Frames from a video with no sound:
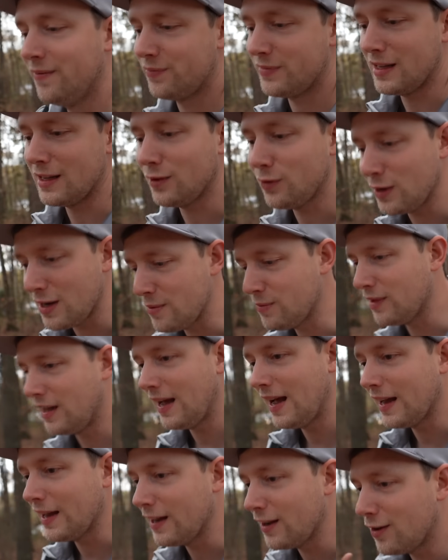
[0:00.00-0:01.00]
That's what I'm
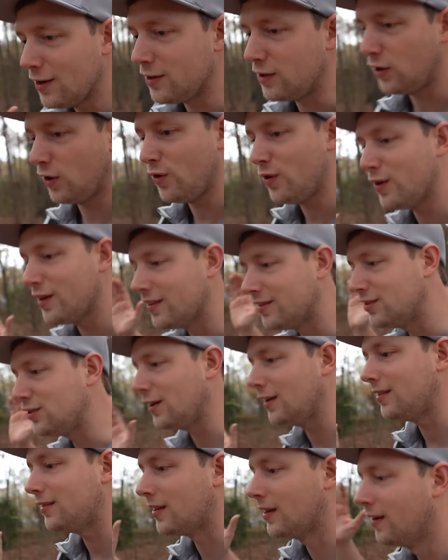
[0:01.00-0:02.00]
lacking on tour is
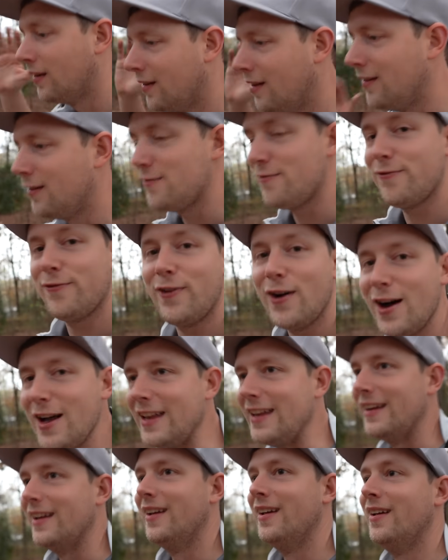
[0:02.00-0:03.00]
just
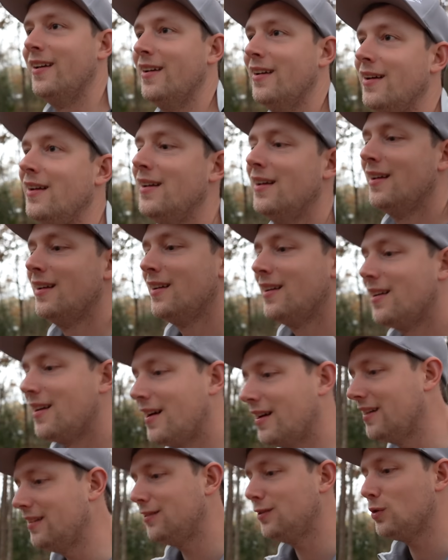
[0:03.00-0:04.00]
fun.
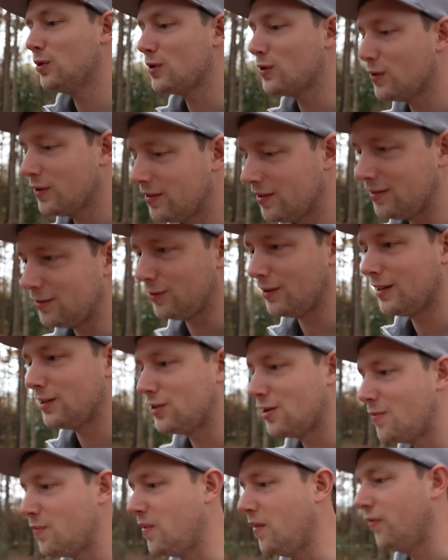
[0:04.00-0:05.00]
I guess tour courses really
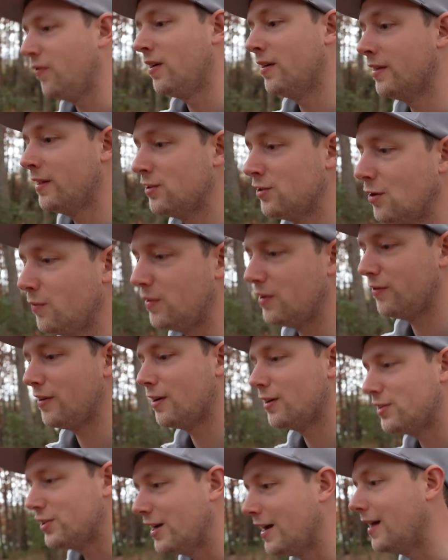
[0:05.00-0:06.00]
shouldn't be fun. They should be
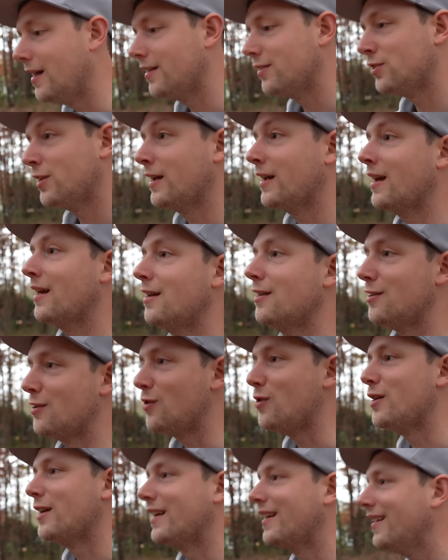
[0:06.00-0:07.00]
very challenging and
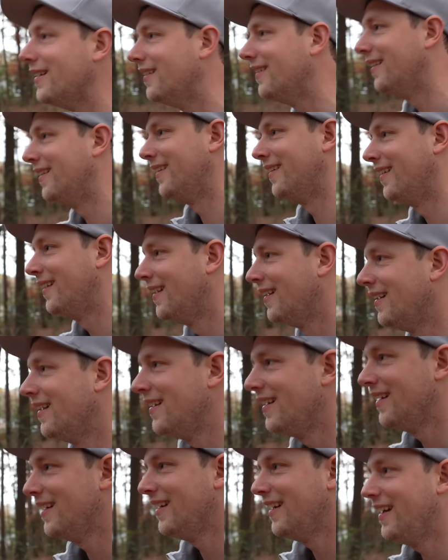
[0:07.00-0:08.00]
annoying.
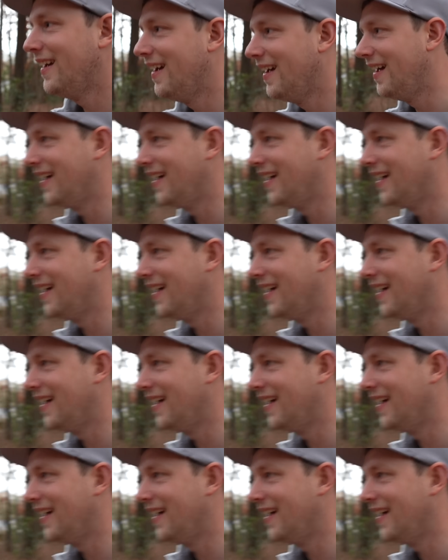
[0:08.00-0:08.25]
Seriously,